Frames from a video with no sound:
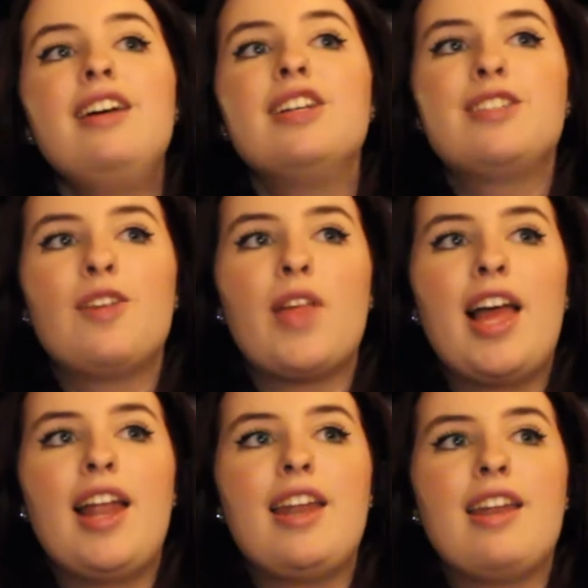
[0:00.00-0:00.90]
So
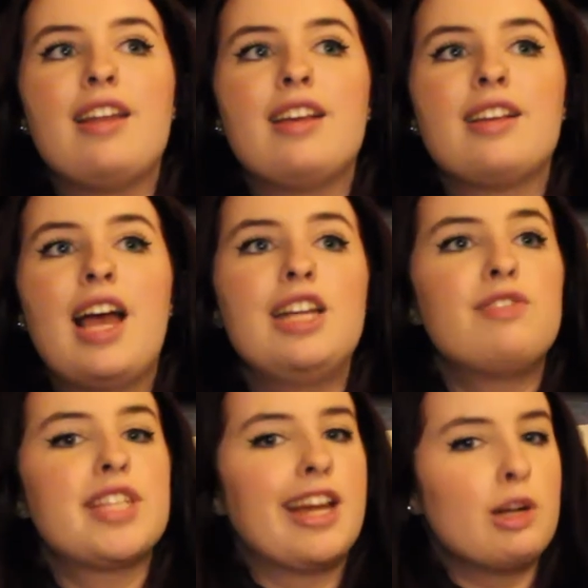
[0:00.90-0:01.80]
then, kind
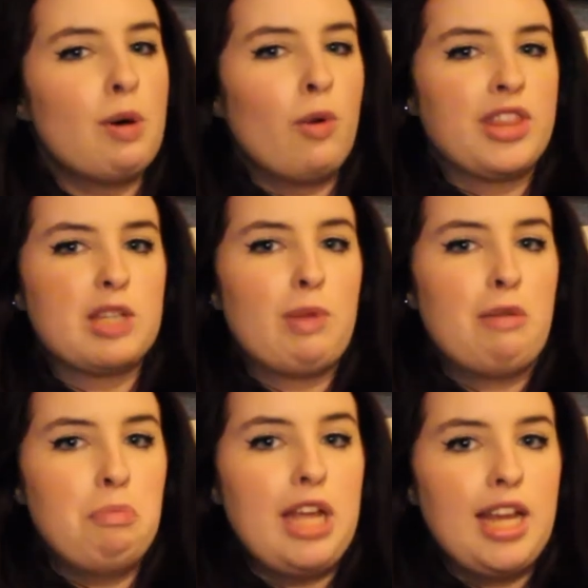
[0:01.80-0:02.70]
of scared about what this
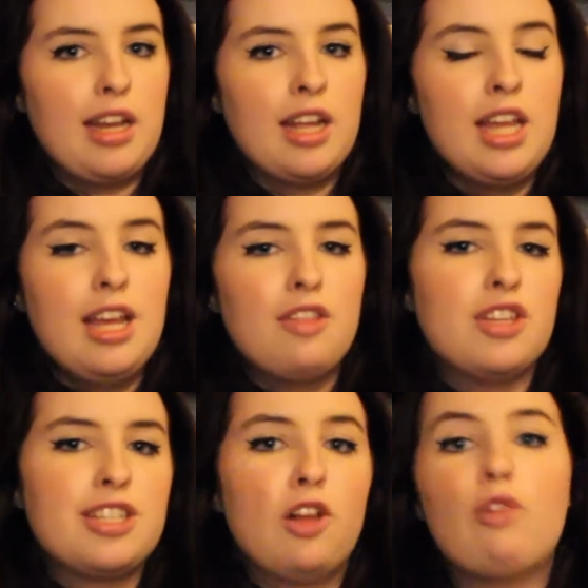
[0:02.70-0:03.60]
might mean,
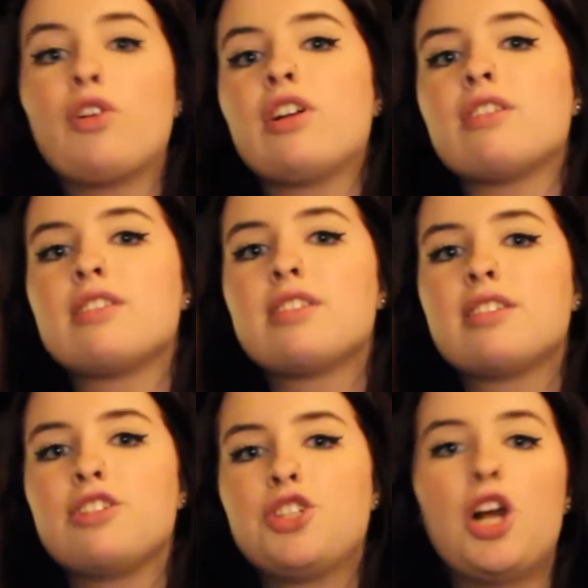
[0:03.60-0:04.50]
the
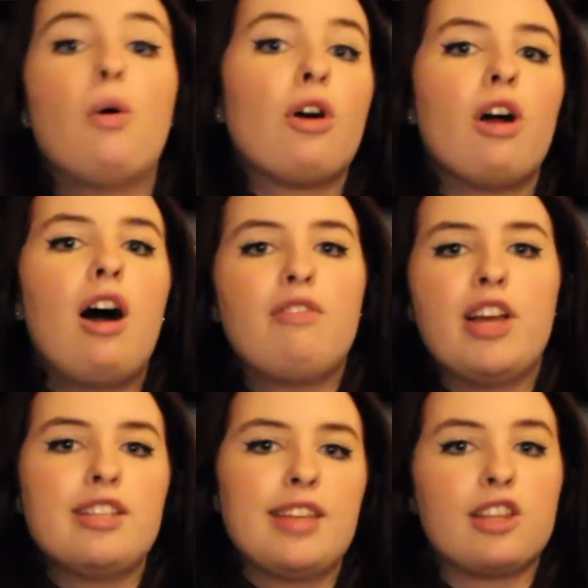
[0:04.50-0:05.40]
Silvers show her off
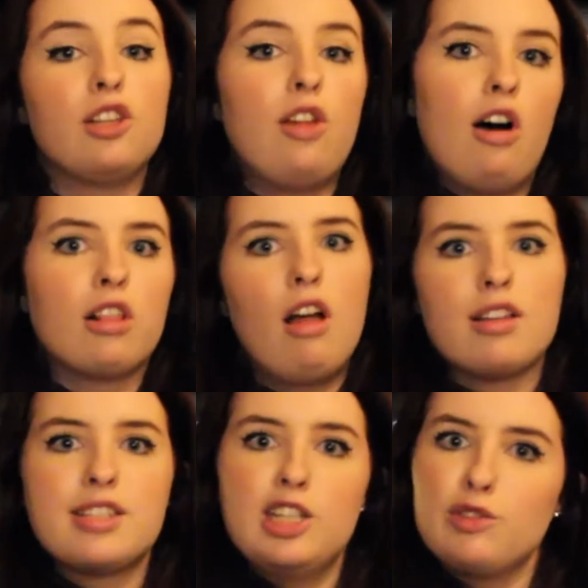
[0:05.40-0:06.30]
as like the long
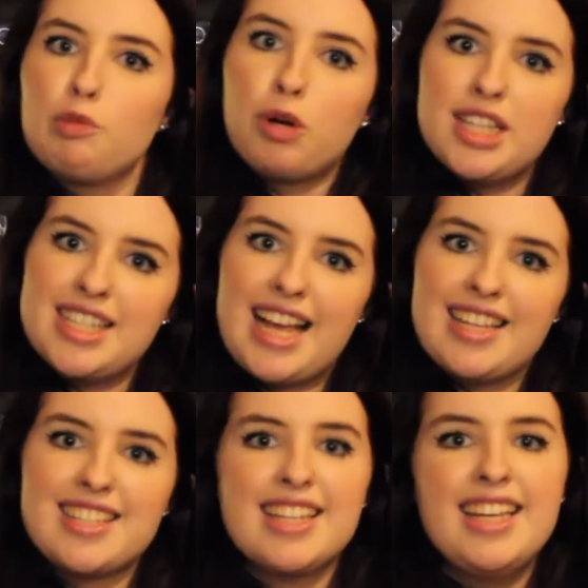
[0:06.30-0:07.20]
lost silver
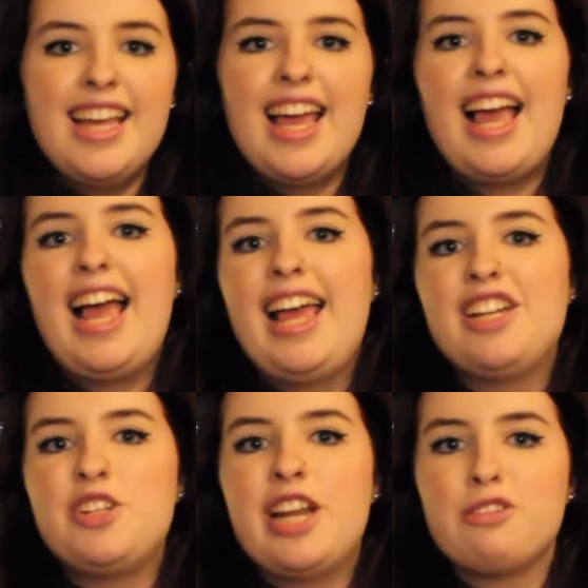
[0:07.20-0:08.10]
princess,
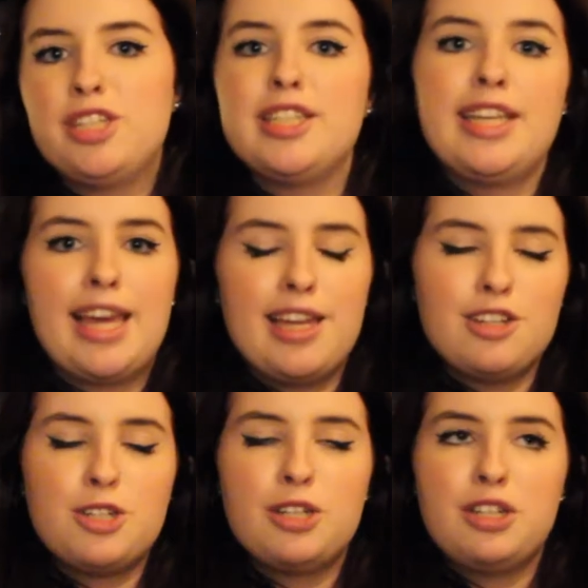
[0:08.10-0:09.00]
and now she's
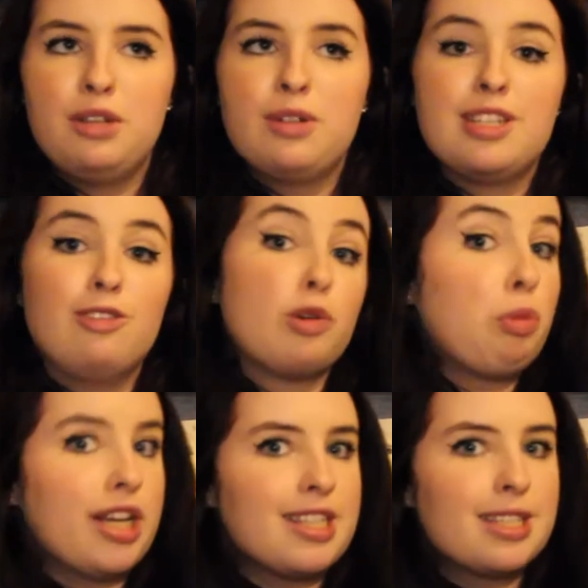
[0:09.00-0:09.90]
engaged to a silver
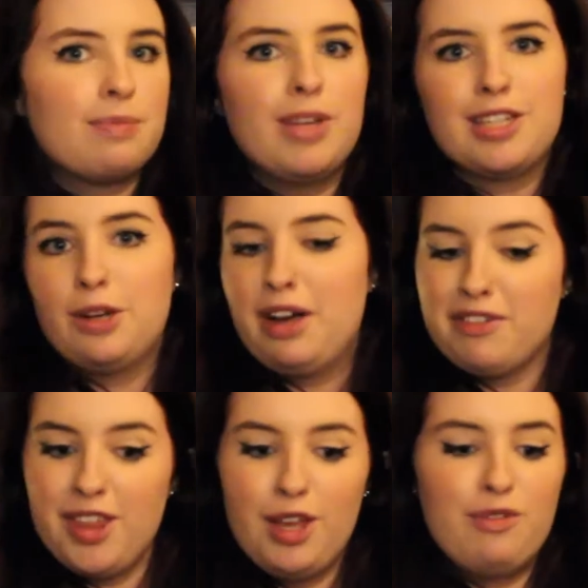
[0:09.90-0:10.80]
prince. And so
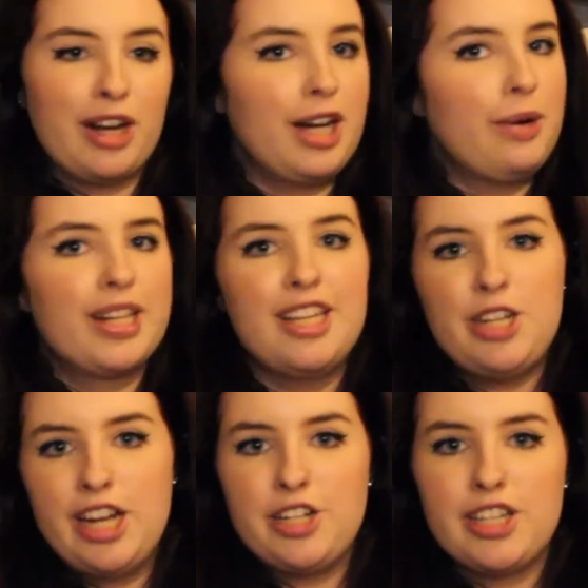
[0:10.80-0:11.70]
everything very quickly
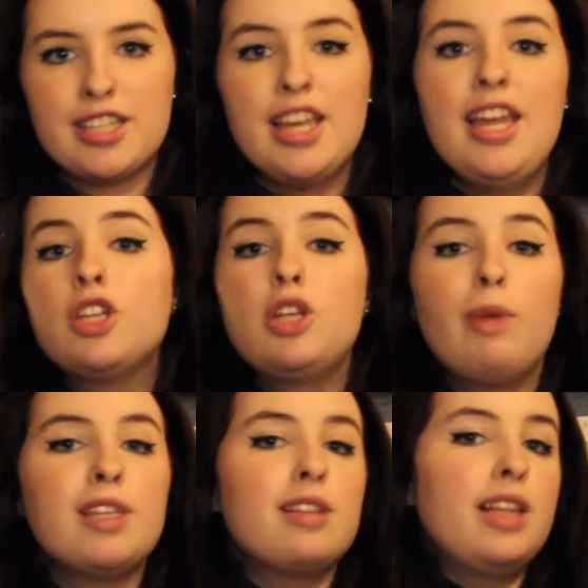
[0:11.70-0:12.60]
changes. She
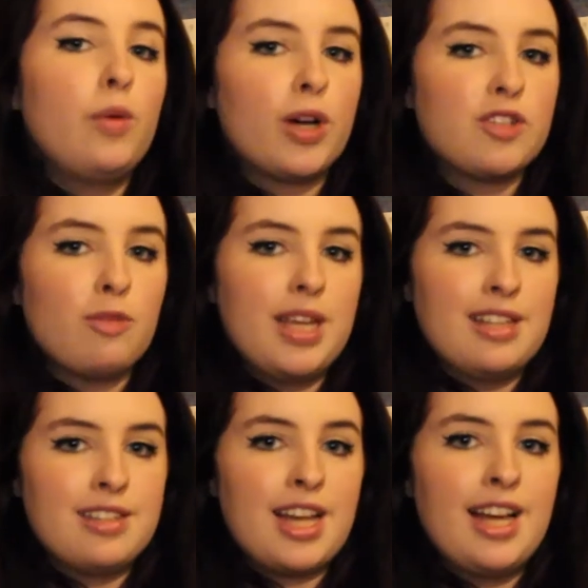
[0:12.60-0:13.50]
basically works from the
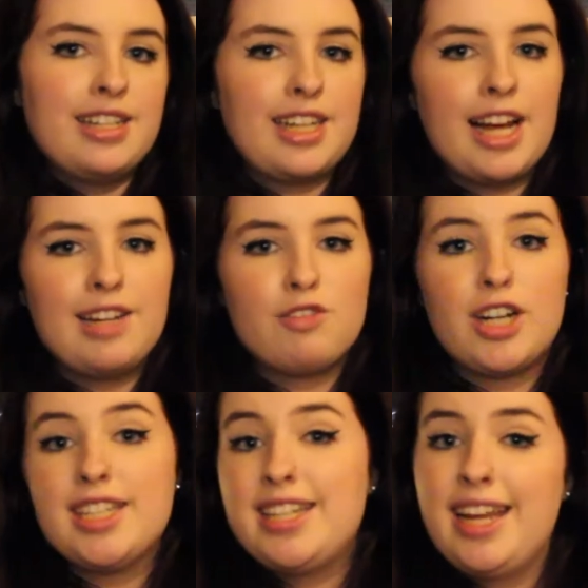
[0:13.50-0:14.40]
inside to kind of
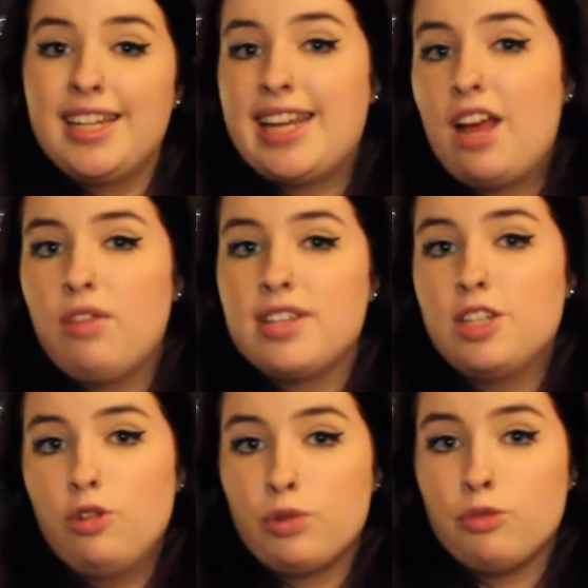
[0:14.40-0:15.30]
try to take down the
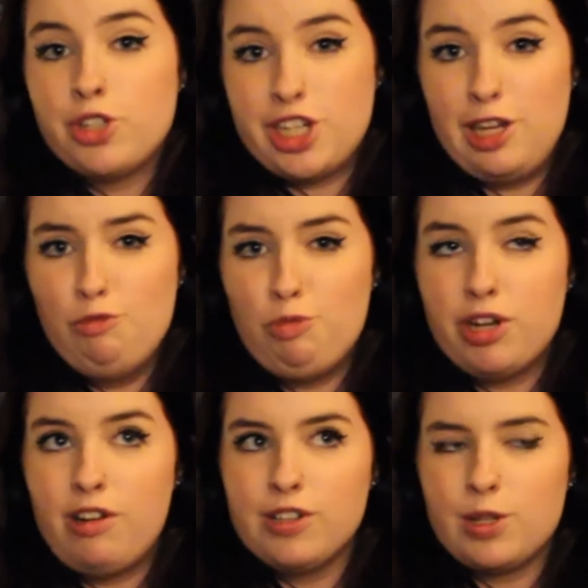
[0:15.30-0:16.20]
silver regime,
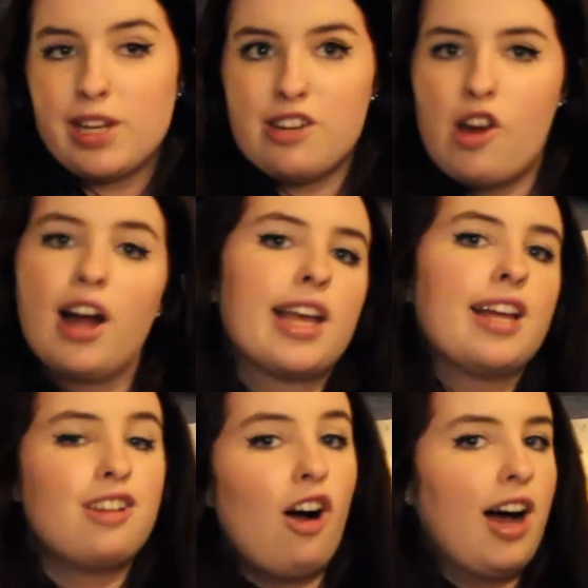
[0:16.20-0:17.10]
but also like not
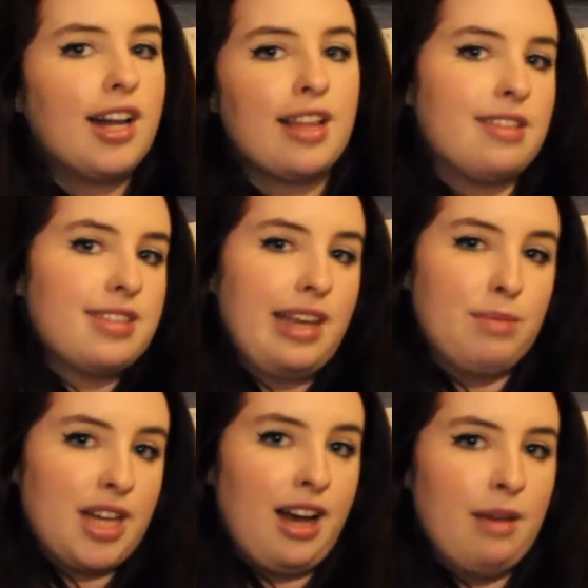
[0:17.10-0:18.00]
get caught at the
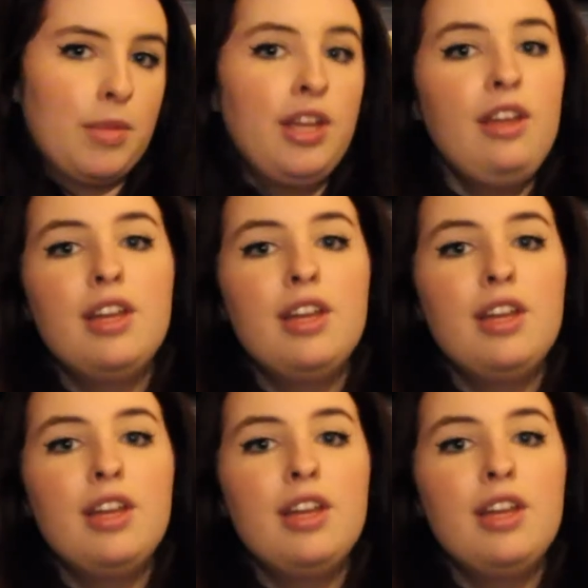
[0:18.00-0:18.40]
same time.